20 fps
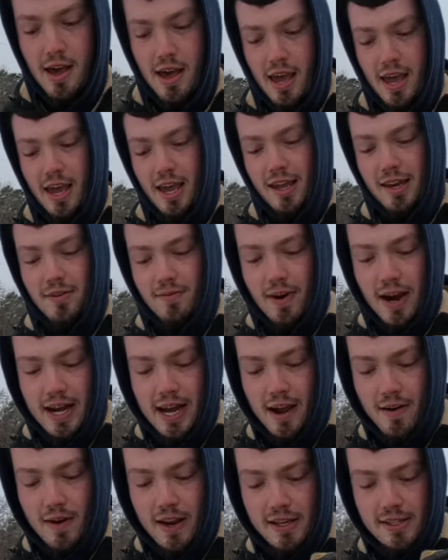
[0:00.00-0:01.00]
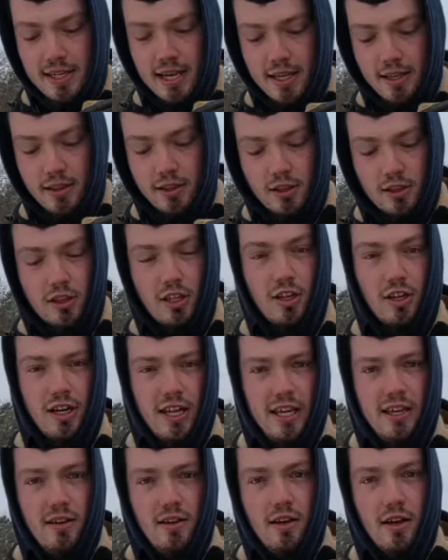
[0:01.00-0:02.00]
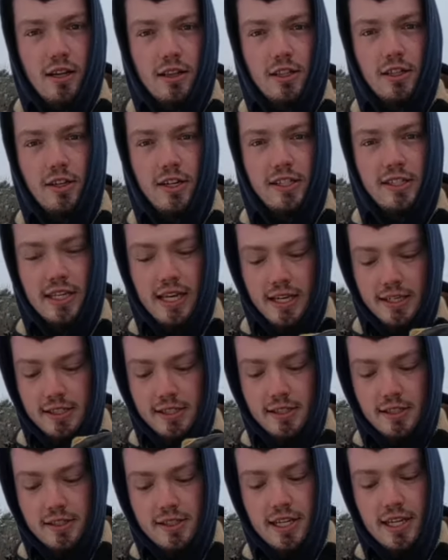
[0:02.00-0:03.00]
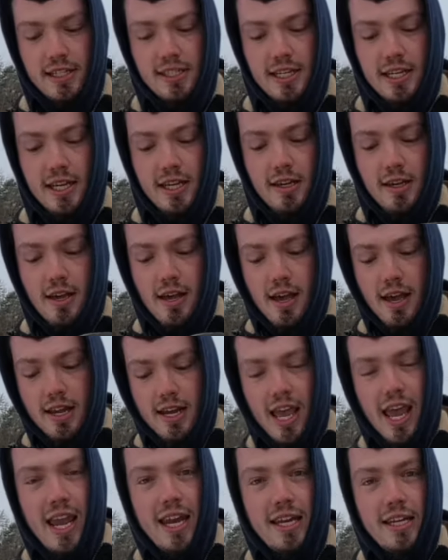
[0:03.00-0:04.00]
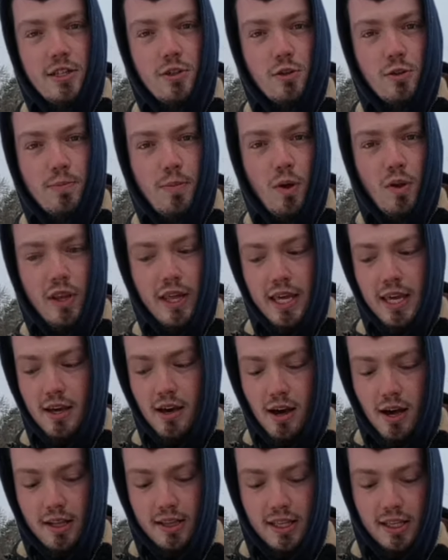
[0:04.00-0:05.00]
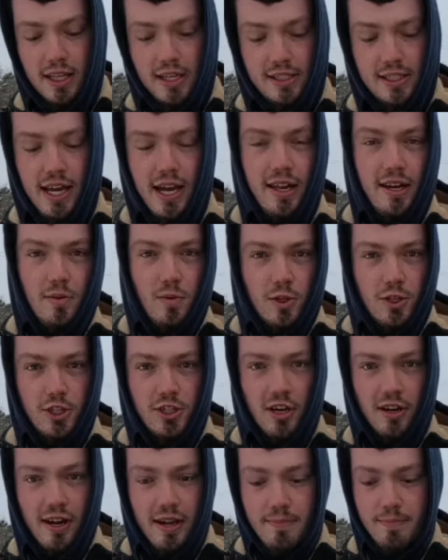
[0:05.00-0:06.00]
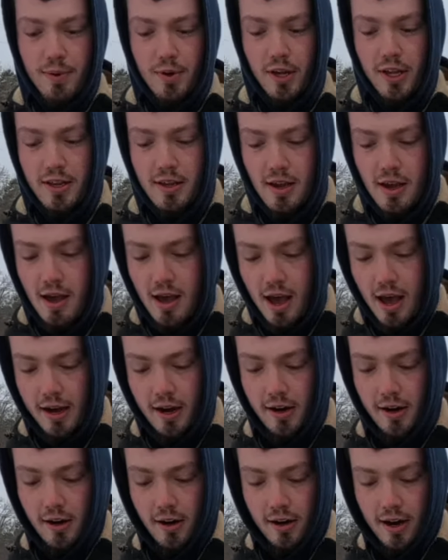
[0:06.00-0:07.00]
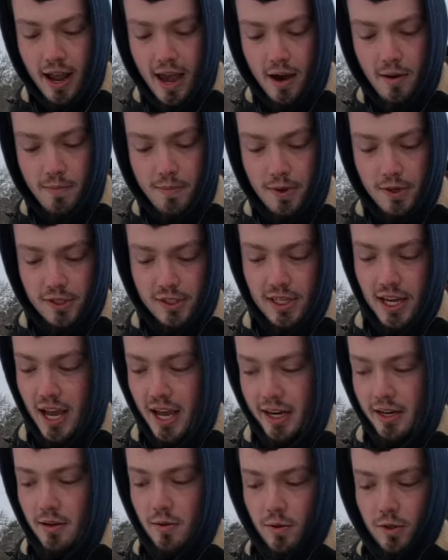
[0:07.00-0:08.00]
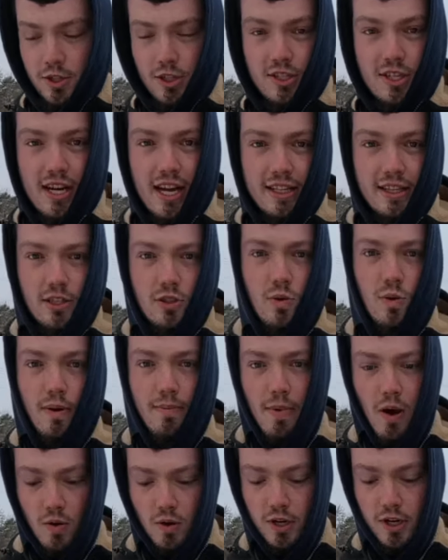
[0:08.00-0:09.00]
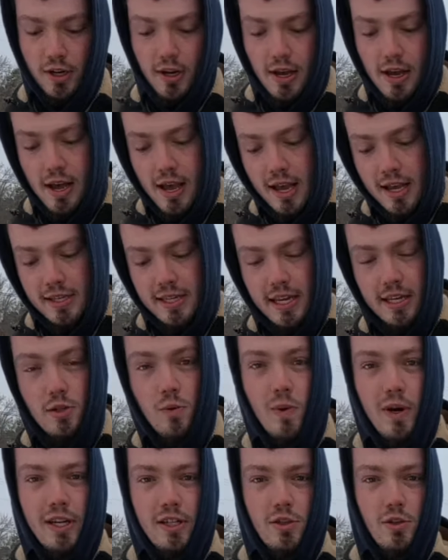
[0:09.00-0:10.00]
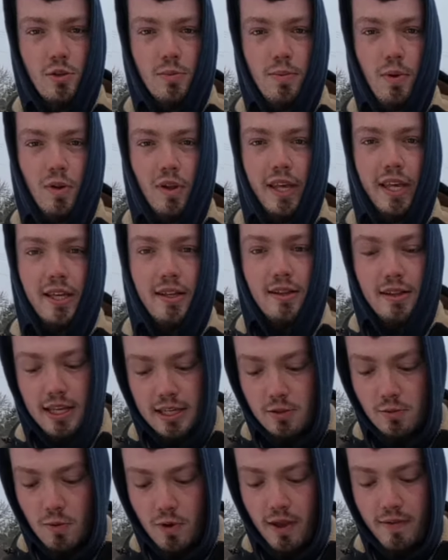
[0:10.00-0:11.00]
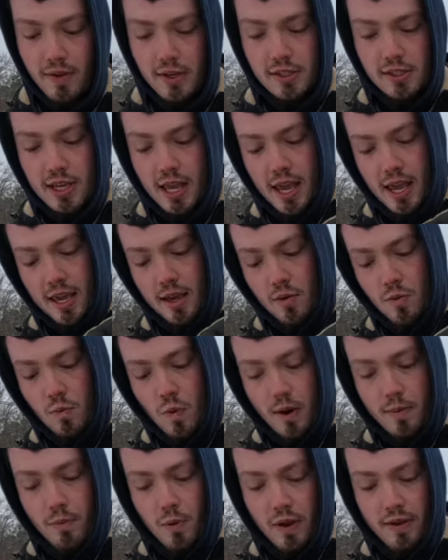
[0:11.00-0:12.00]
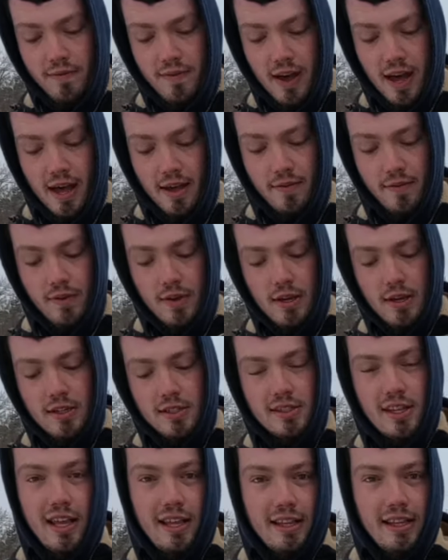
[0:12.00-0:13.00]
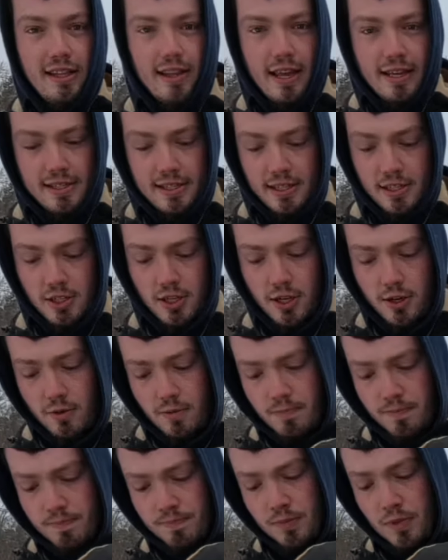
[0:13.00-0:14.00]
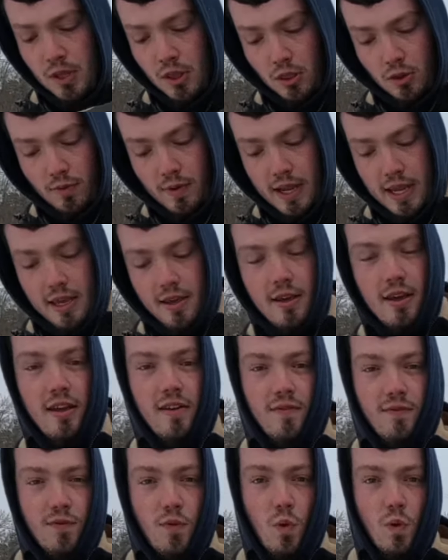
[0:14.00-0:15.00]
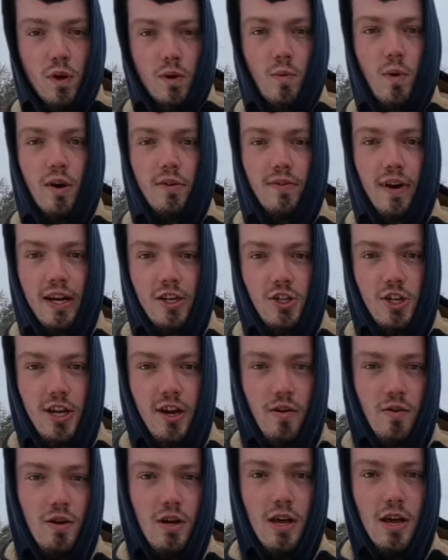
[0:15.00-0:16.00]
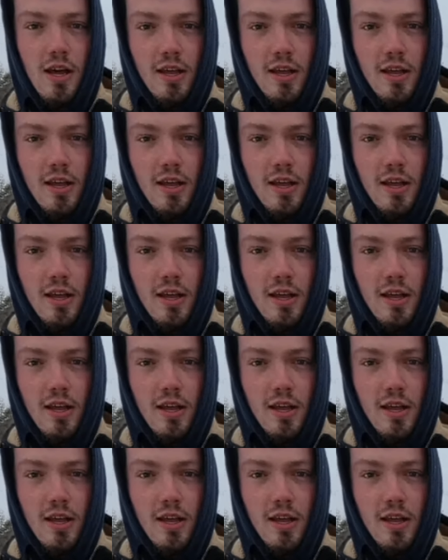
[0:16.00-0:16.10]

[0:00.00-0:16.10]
And right now it has a 30, a 36, 60, and 80 tooth pulley on this side, which is our input. And on our output side, which is connected to our motor, is a 20 tooth pulley. This will give us a 1.5, slightly less than 2, 3, and 4 to 1 ratio.